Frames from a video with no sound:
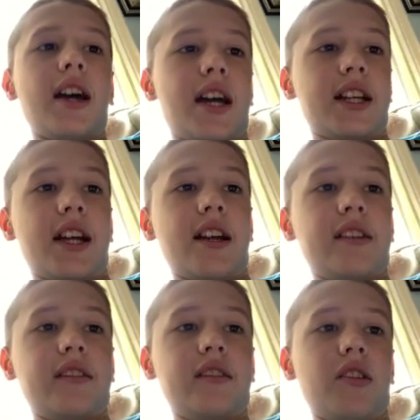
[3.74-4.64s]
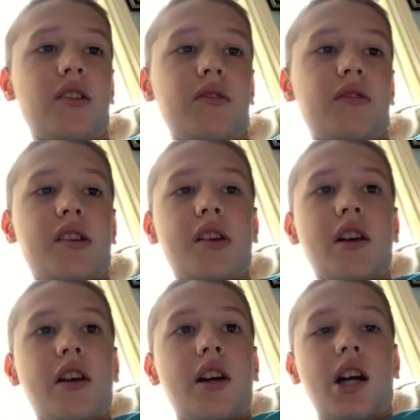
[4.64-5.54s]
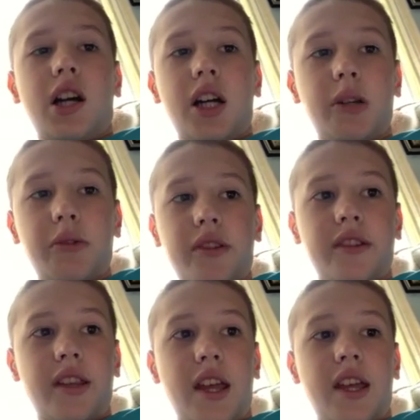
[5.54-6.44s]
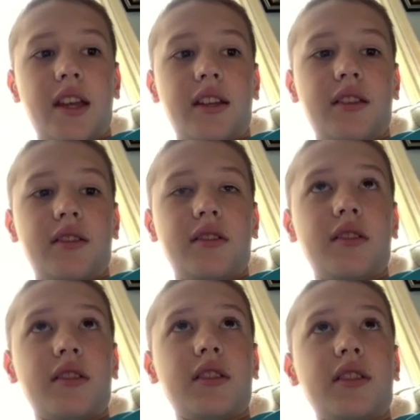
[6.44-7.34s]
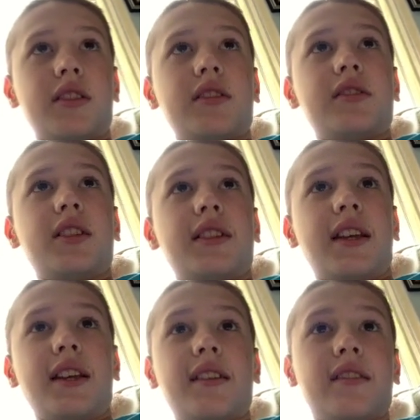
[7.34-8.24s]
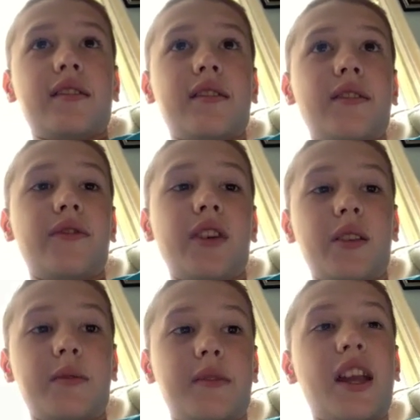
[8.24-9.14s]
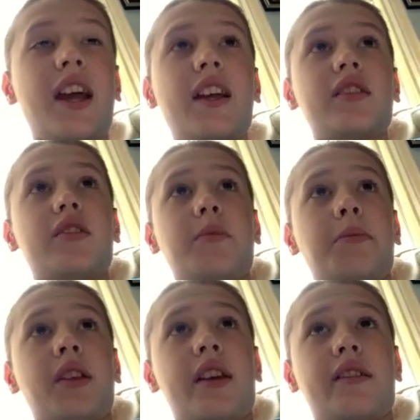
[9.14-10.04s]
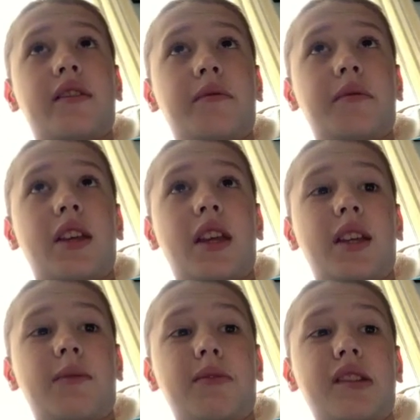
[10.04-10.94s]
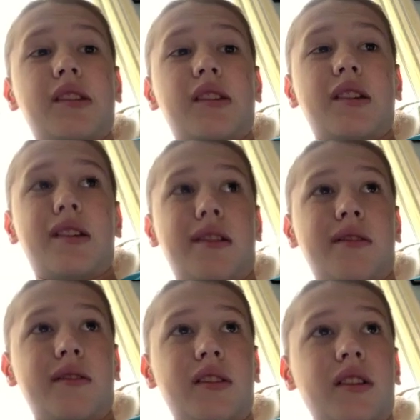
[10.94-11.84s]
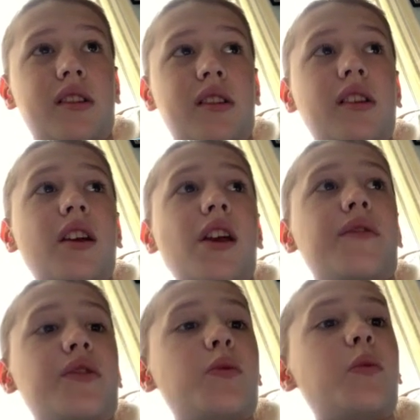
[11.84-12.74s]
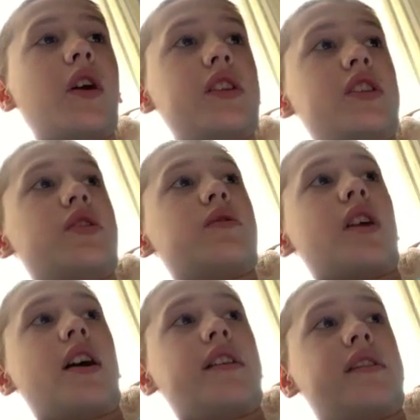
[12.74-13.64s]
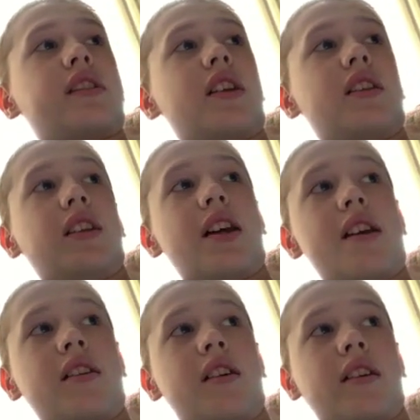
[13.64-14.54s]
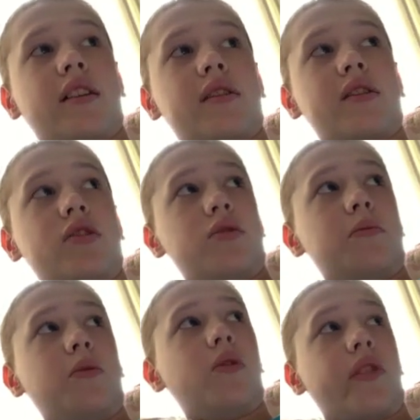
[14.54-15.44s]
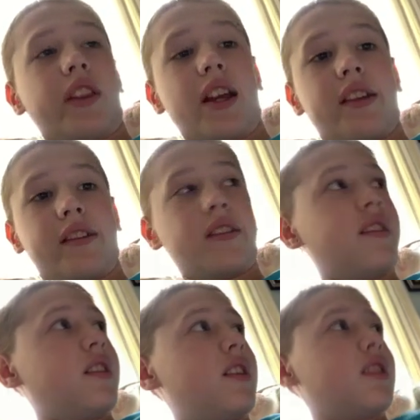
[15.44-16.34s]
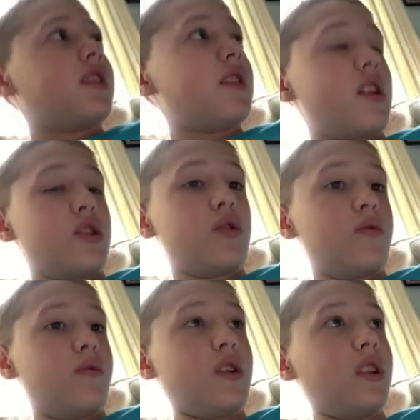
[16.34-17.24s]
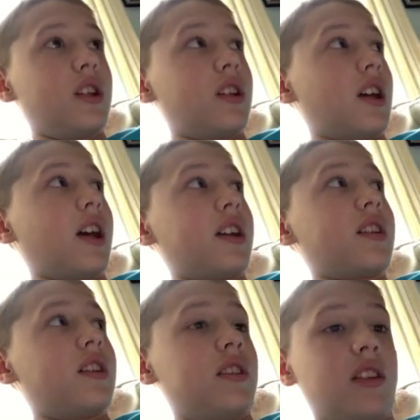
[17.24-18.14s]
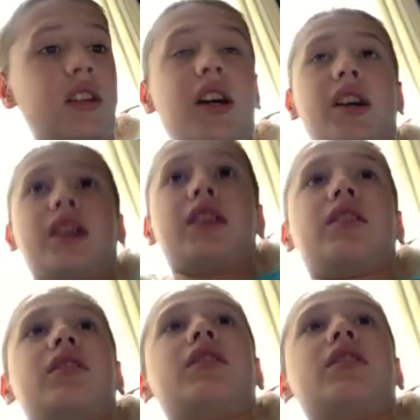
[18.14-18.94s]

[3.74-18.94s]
Hi guys, so I would say today is the fun day to play some games, so if you want, you guys can let us do more things that you really like, like